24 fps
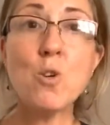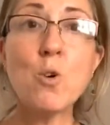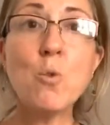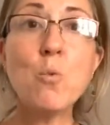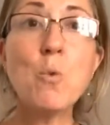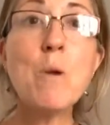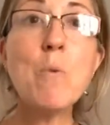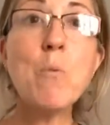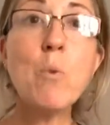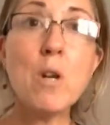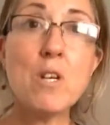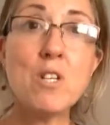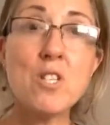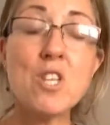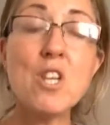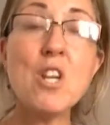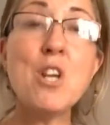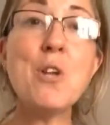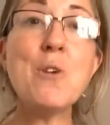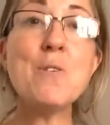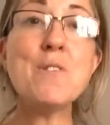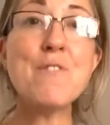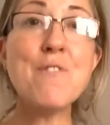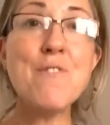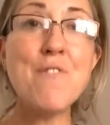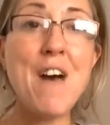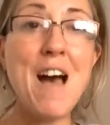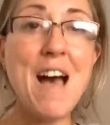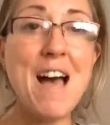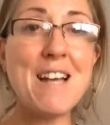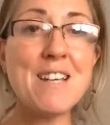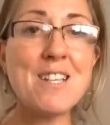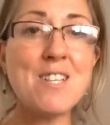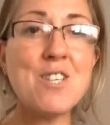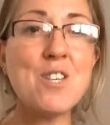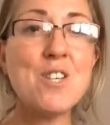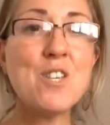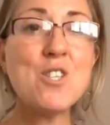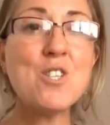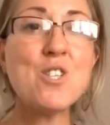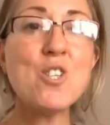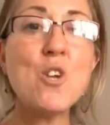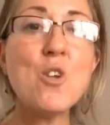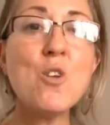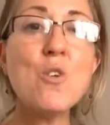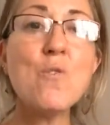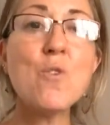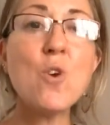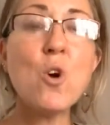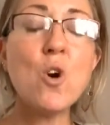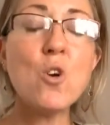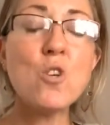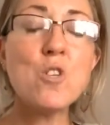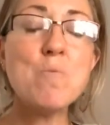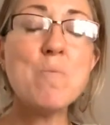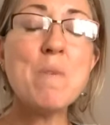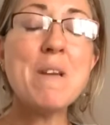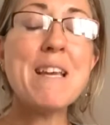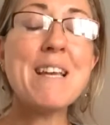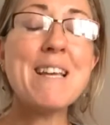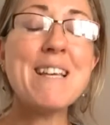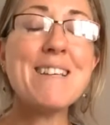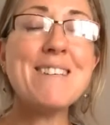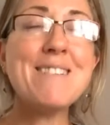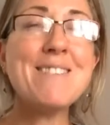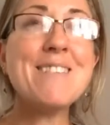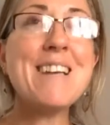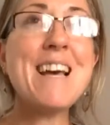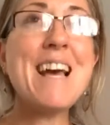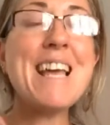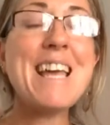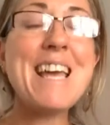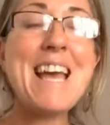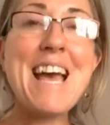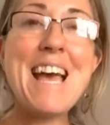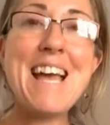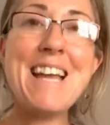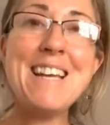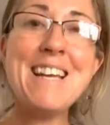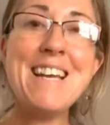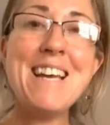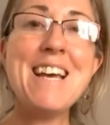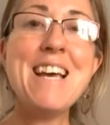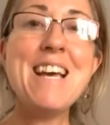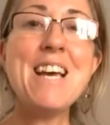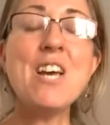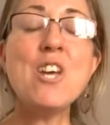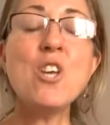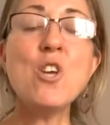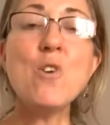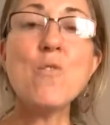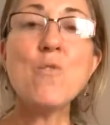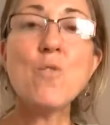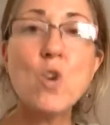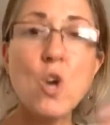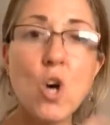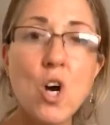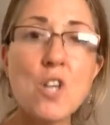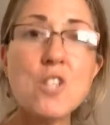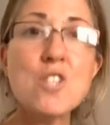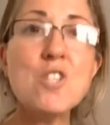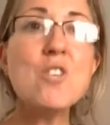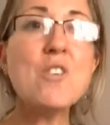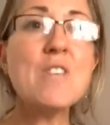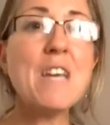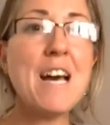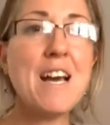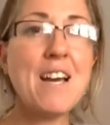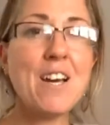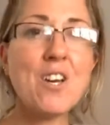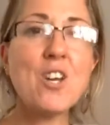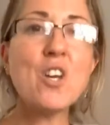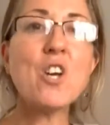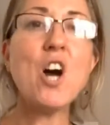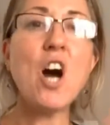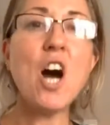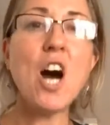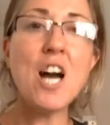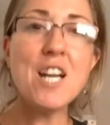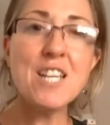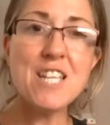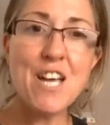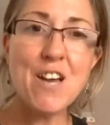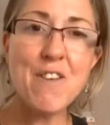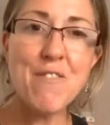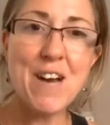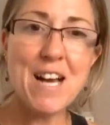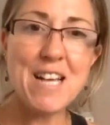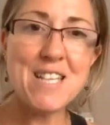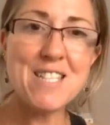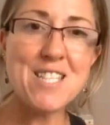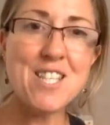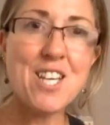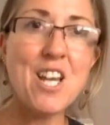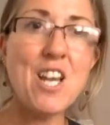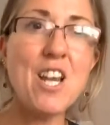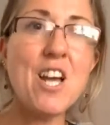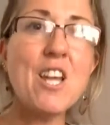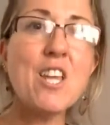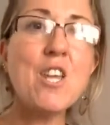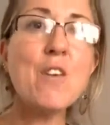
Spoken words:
We want to lose fat. So you've got to be, again, you've got to do that cardiovascular.